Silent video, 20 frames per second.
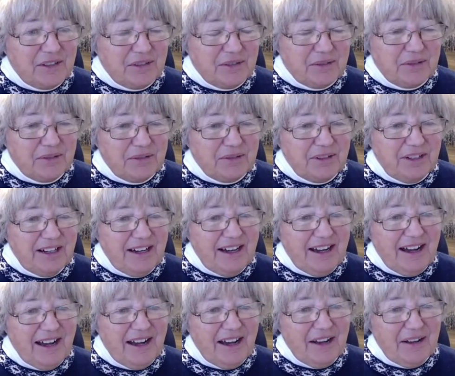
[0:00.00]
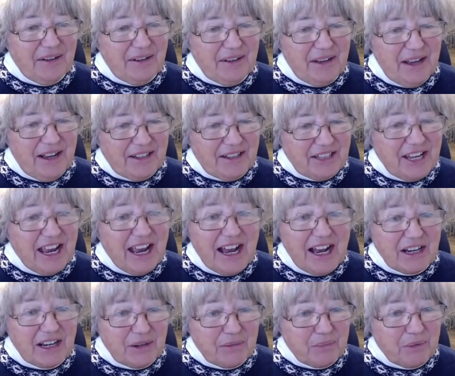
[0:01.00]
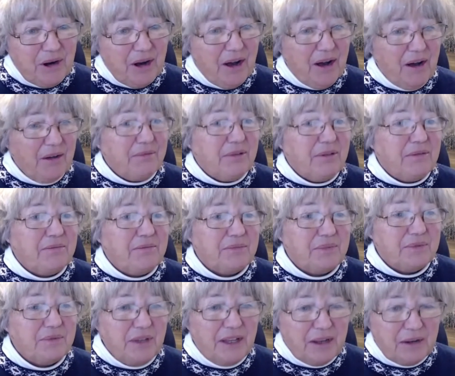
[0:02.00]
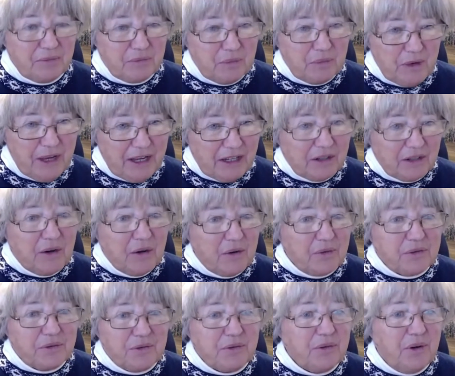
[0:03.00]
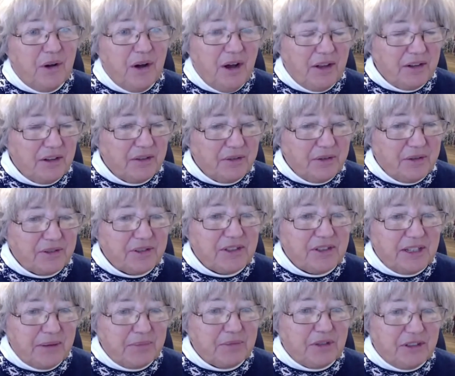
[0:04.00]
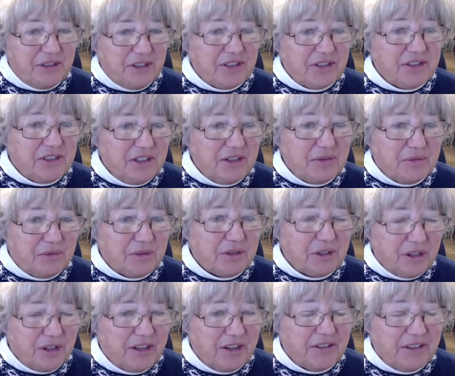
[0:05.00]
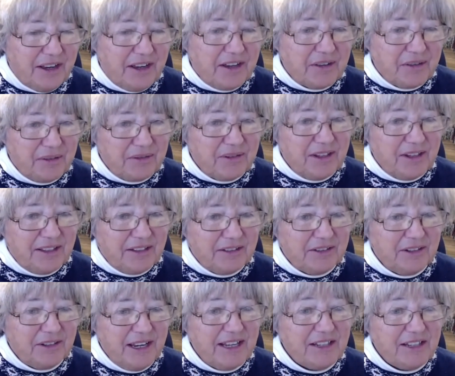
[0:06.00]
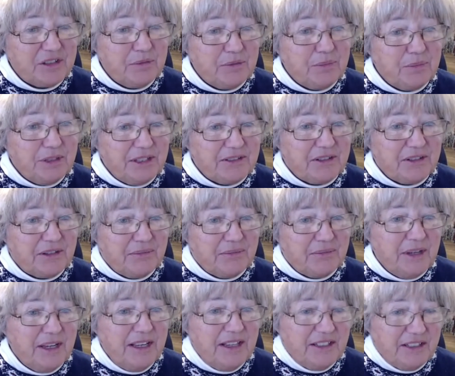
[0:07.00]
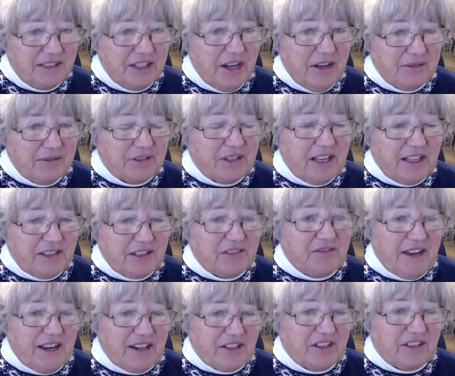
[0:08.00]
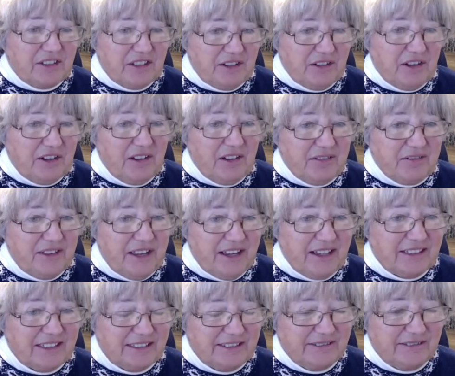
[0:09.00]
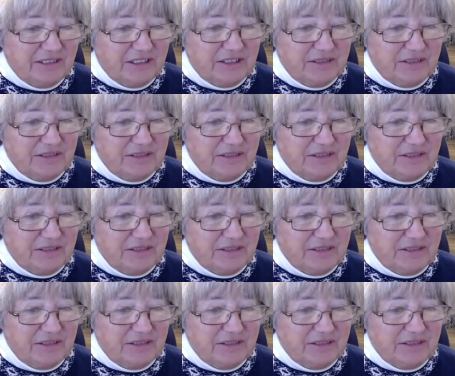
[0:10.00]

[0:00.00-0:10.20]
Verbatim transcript: to uh, attack a problem and, and go through all of those steps and to see it work on the other end. There has to be some self satisfaction in all of that.